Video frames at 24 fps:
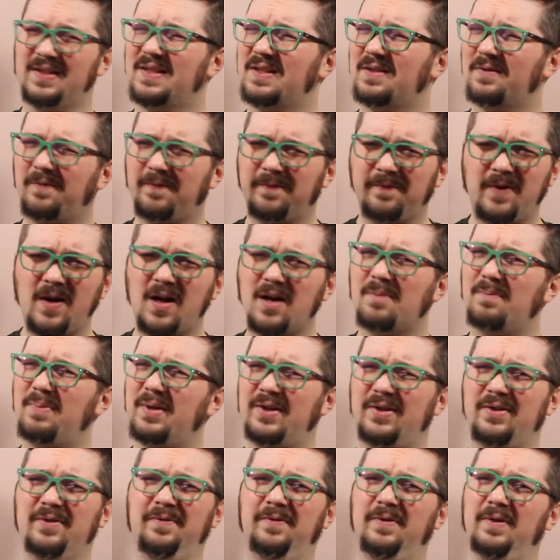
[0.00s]
it's a far
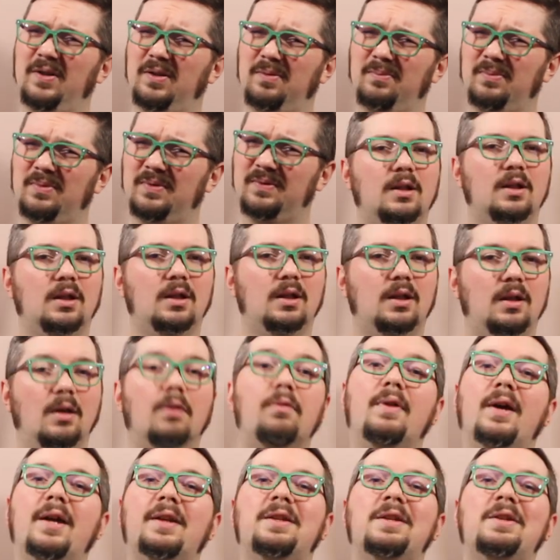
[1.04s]
better film.
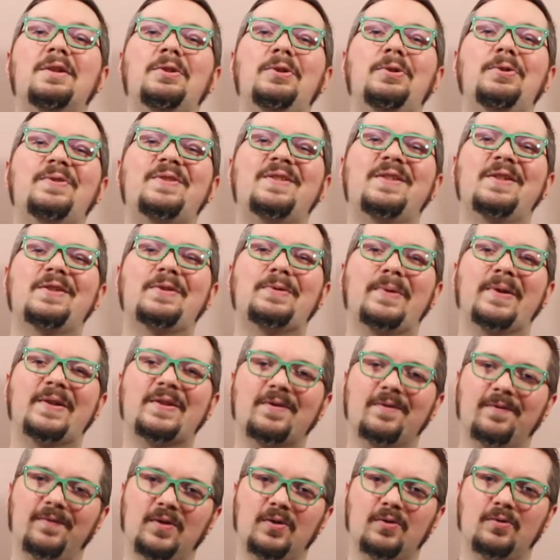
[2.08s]
That concludes this
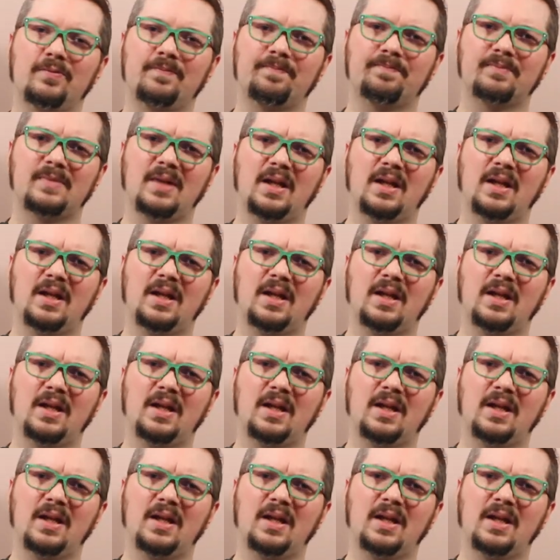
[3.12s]
week's review.